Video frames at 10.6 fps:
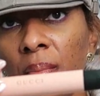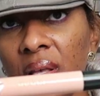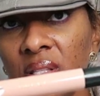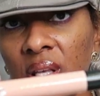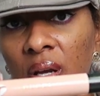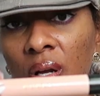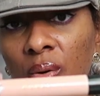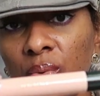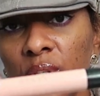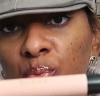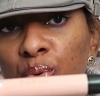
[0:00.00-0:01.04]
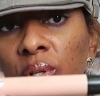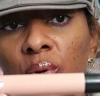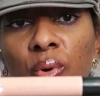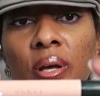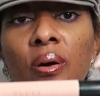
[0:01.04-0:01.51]
mascara was
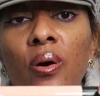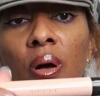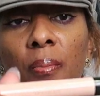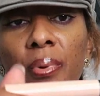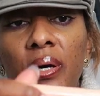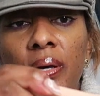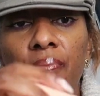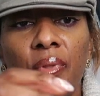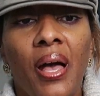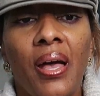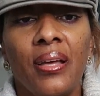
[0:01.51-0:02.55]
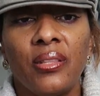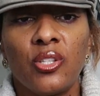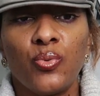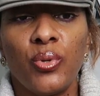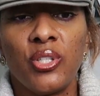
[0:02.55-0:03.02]
pretty well but i had to
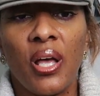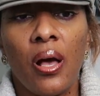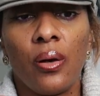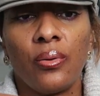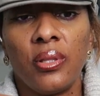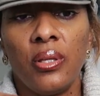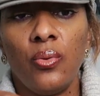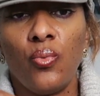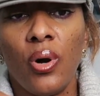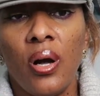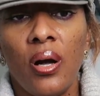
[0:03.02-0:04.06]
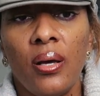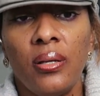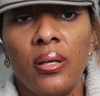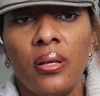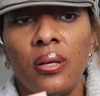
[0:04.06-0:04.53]
switch out the
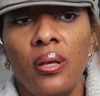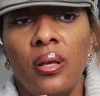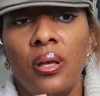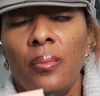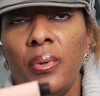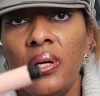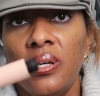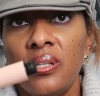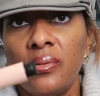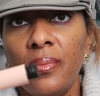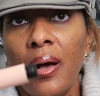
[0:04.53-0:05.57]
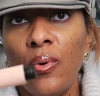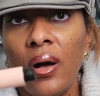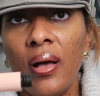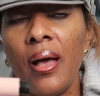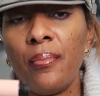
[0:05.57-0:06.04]
wand because my
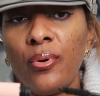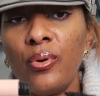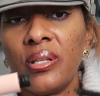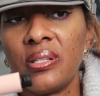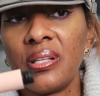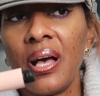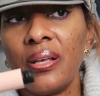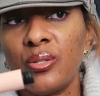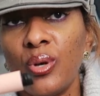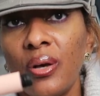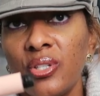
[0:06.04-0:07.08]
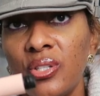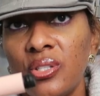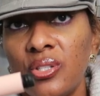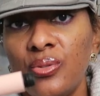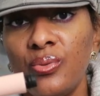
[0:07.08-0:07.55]
wand had broke inside so I'll
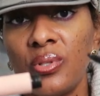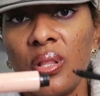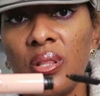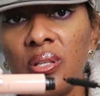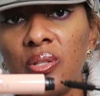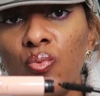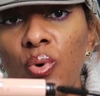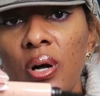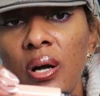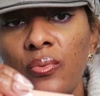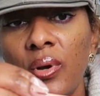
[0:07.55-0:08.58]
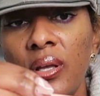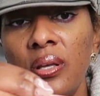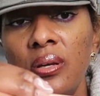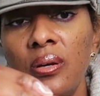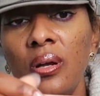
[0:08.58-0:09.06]
just use this wand right
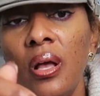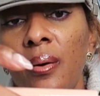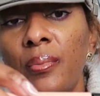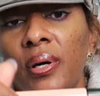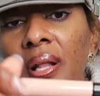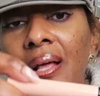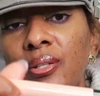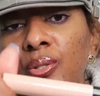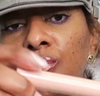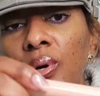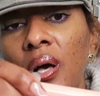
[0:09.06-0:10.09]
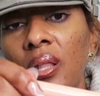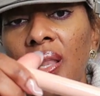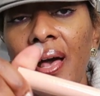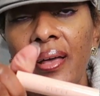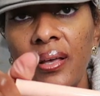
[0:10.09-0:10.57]
here but I do
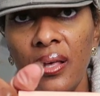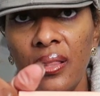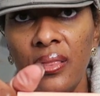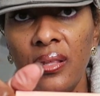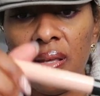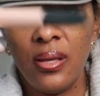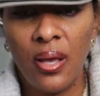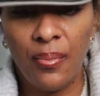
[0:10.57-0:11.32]
like the